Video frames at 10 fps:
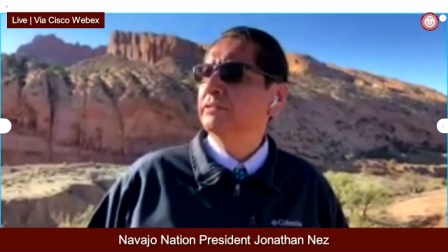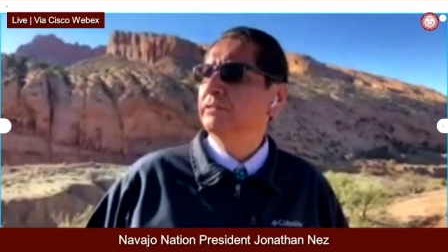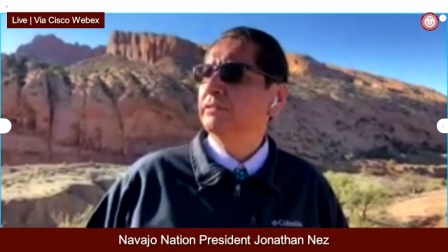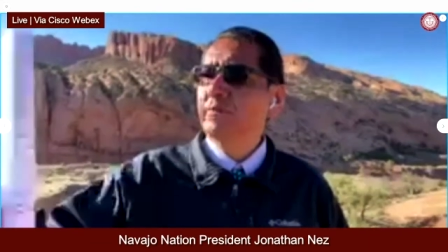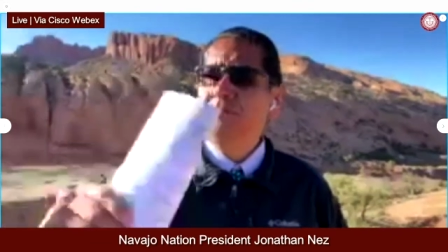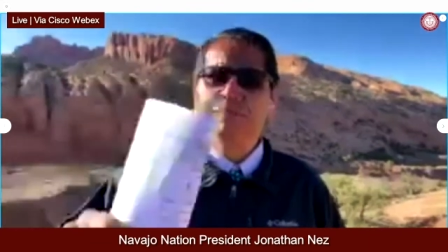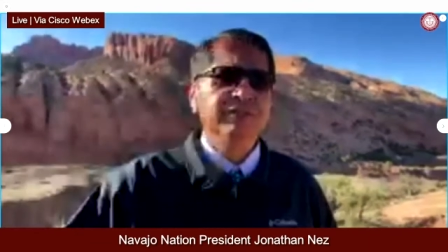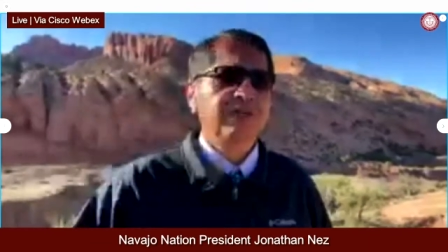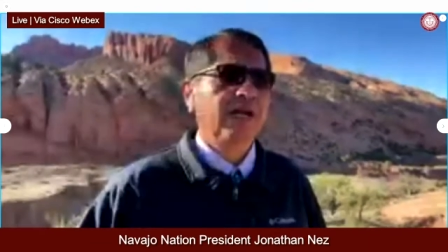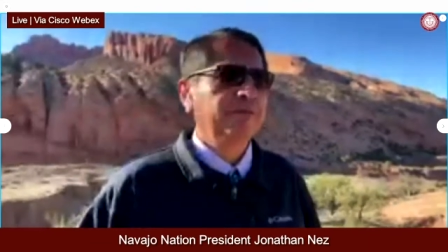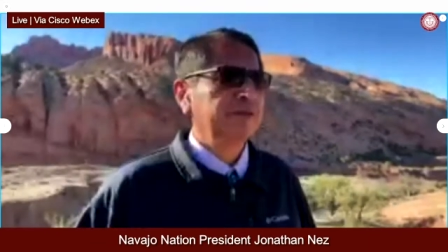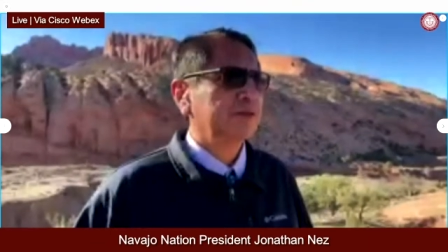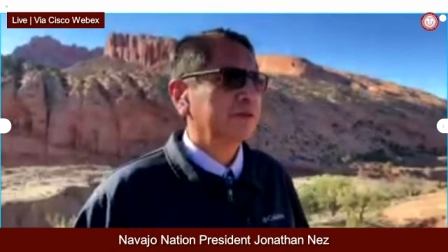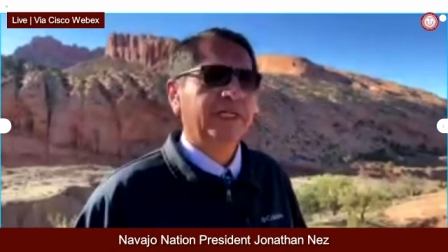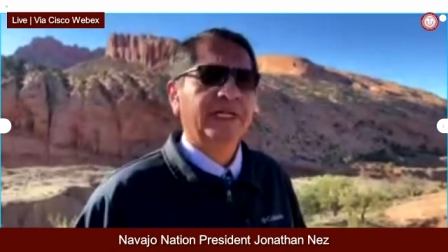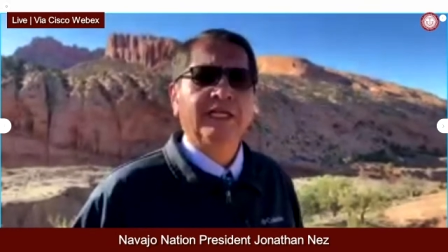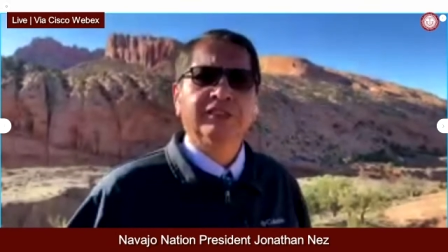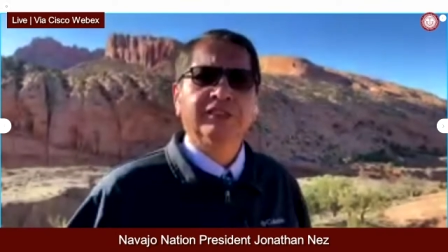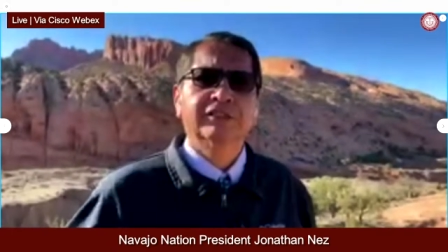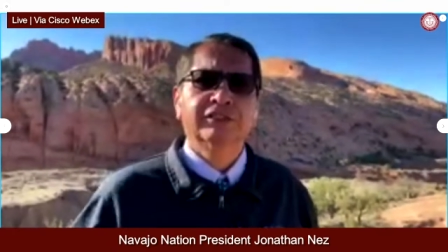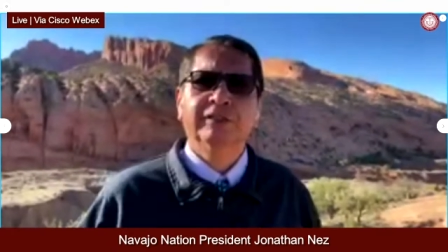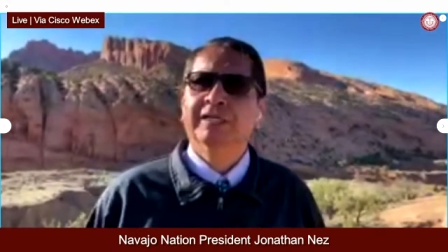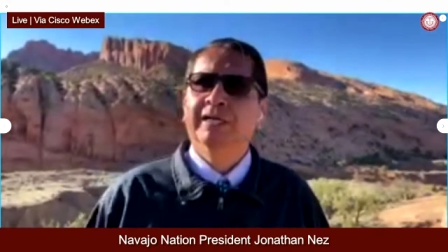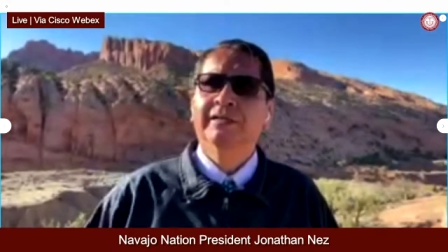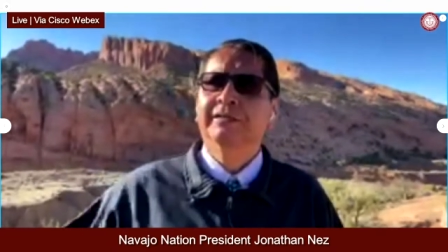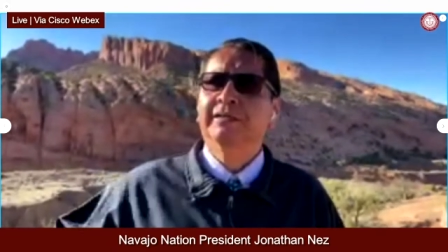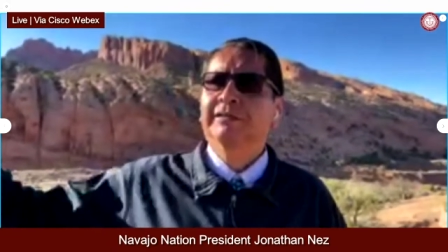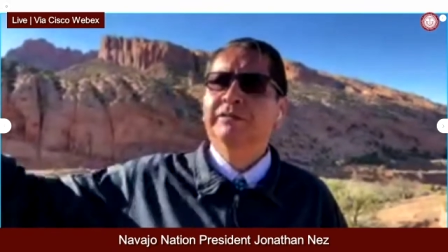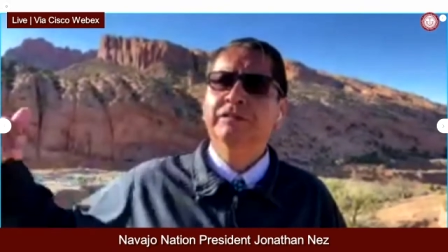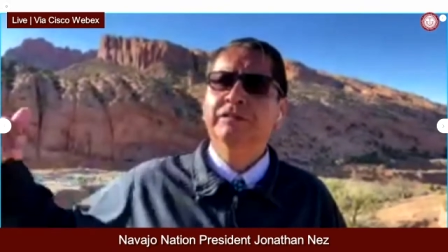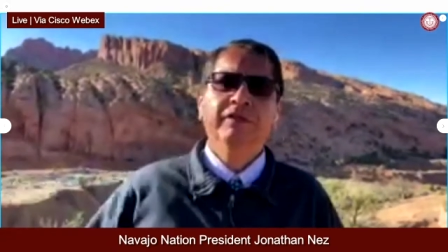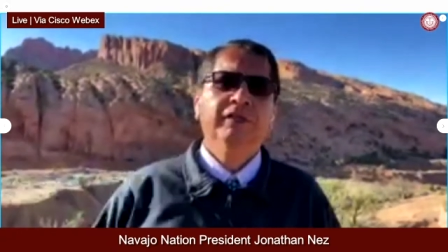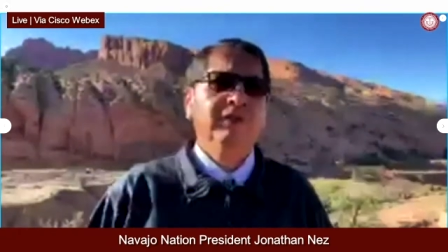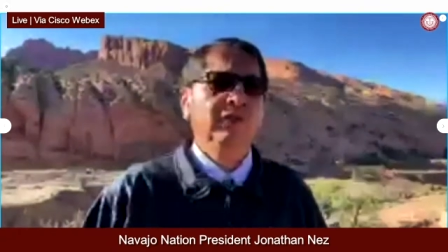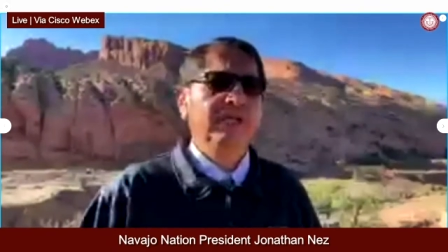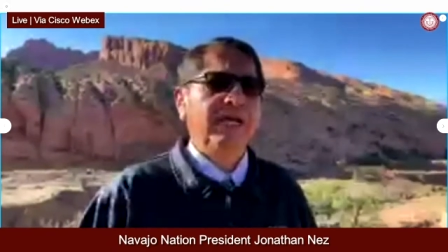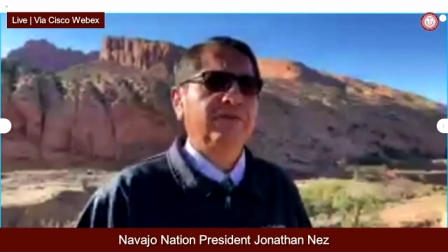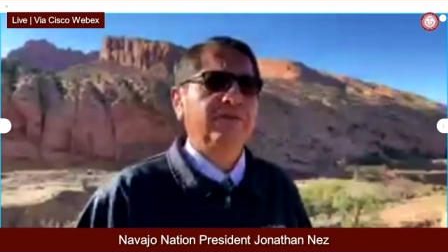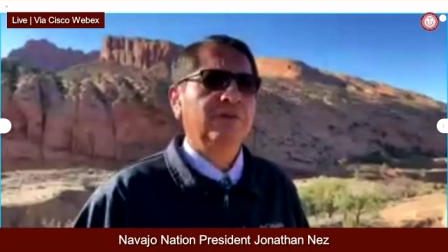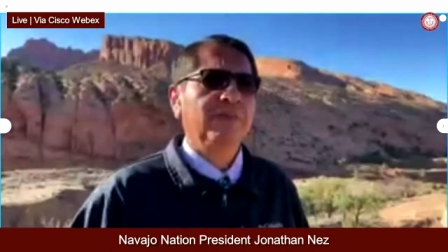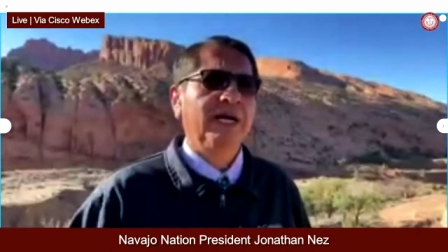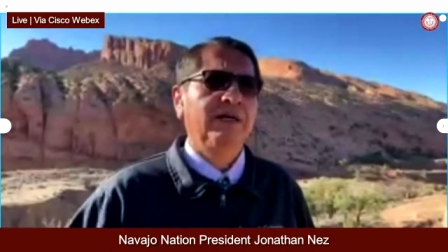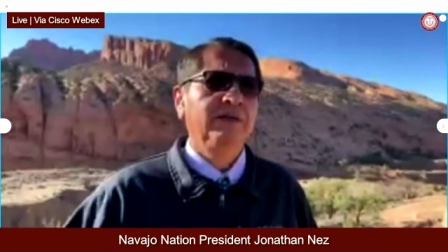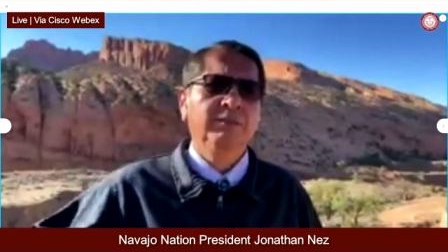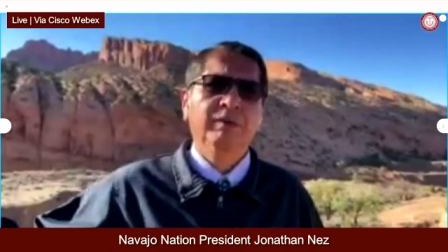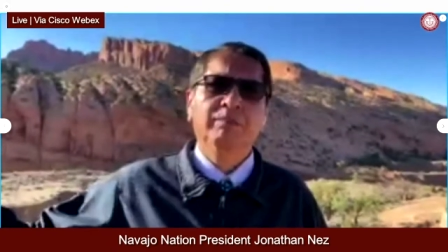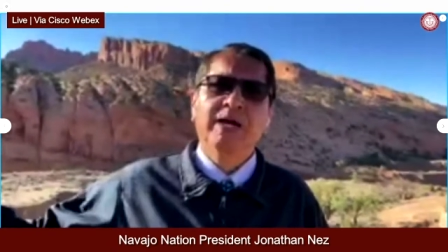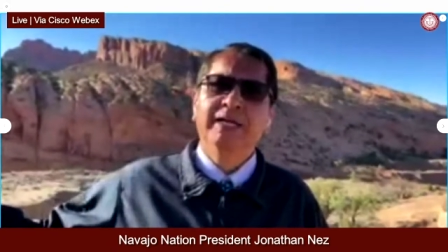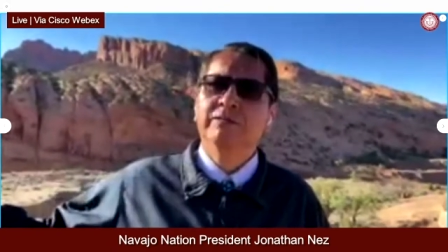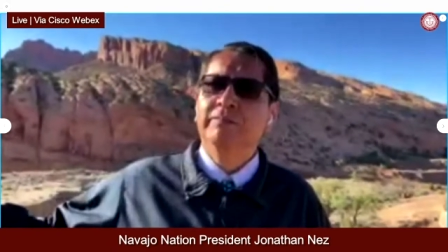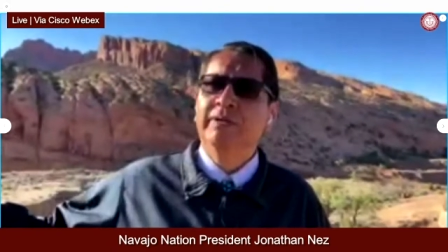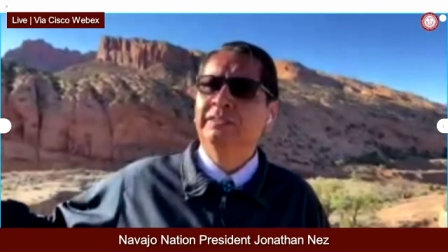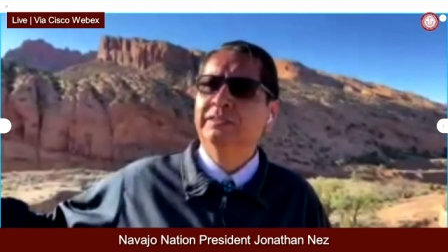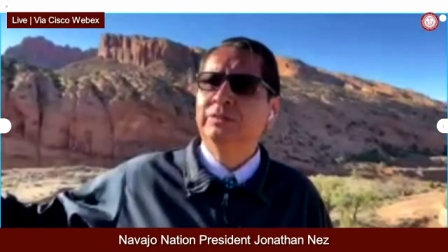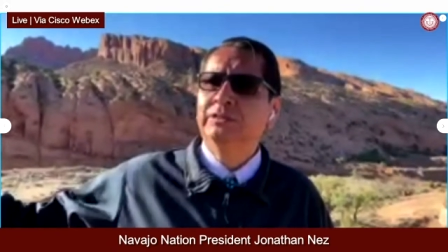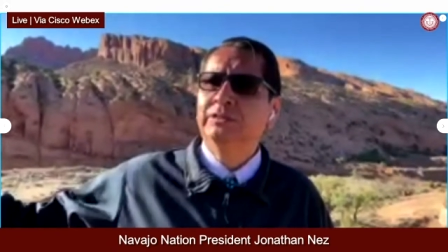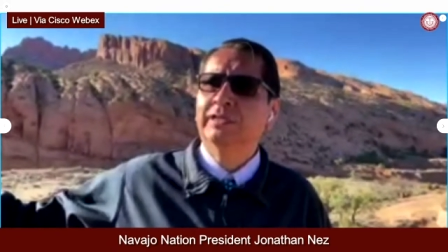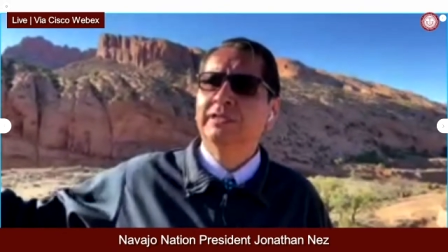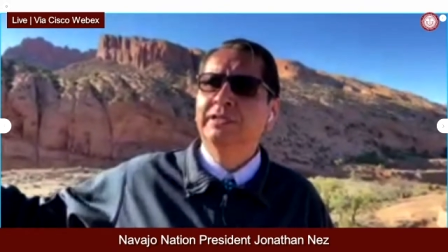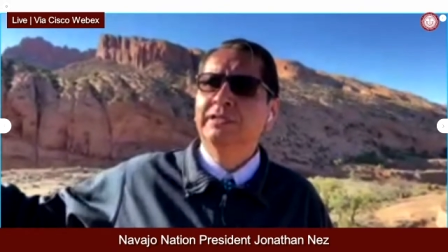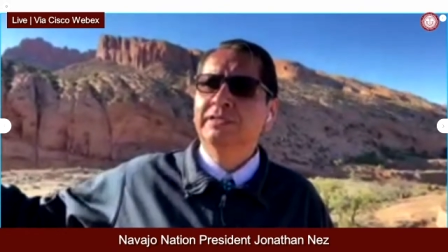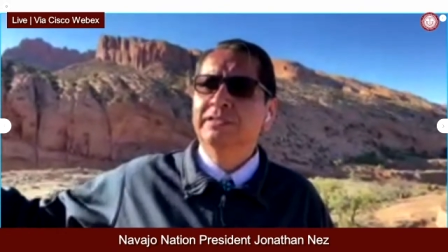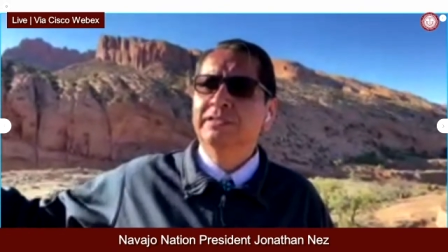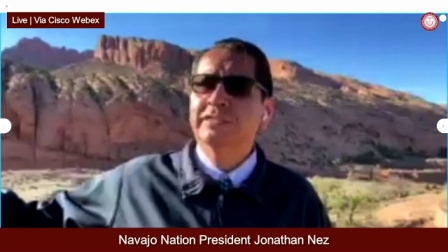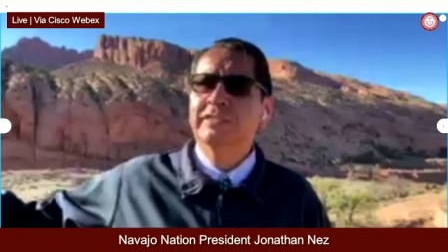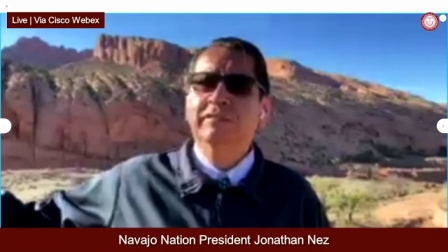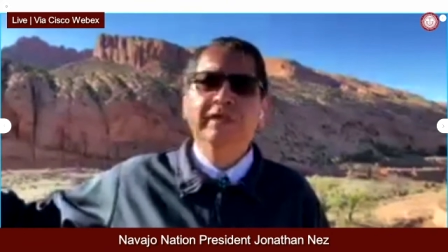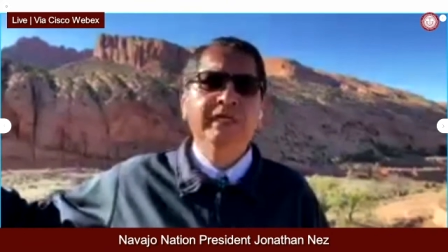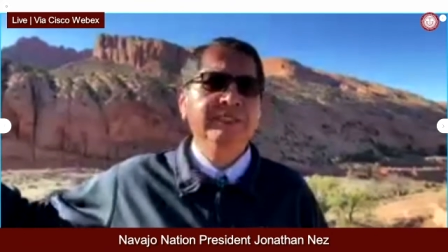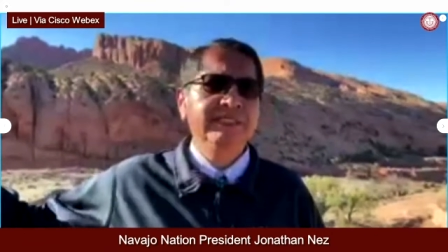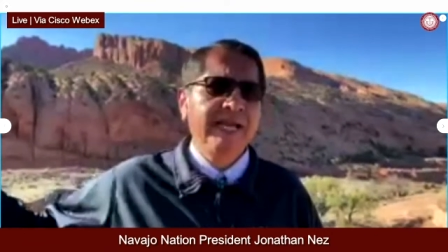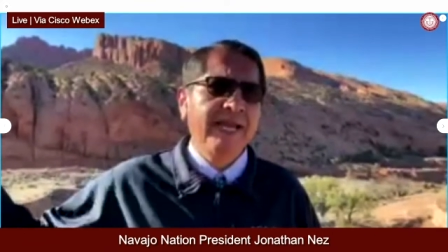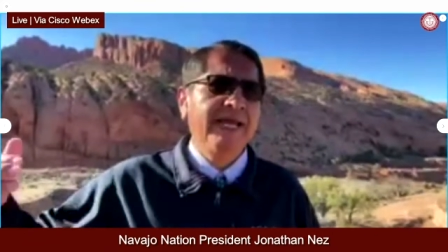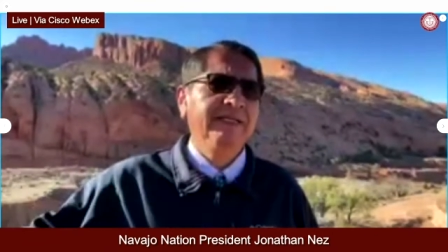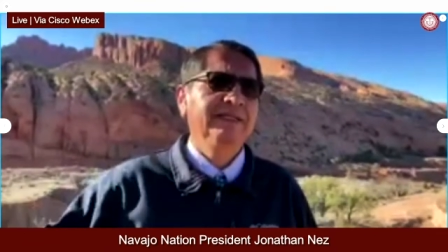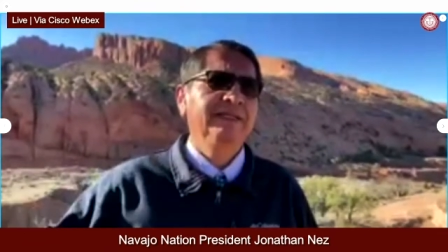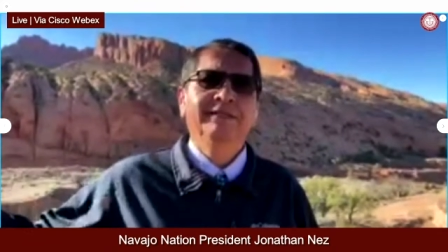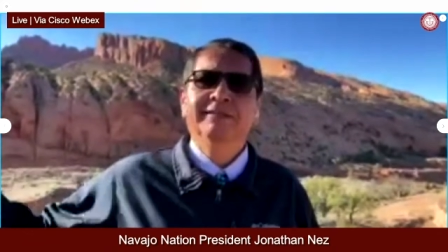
So she might be driving through. We kind of took a shortcut. Those of you that know Navajo Mountain up at Paiute Mesa, we took 6310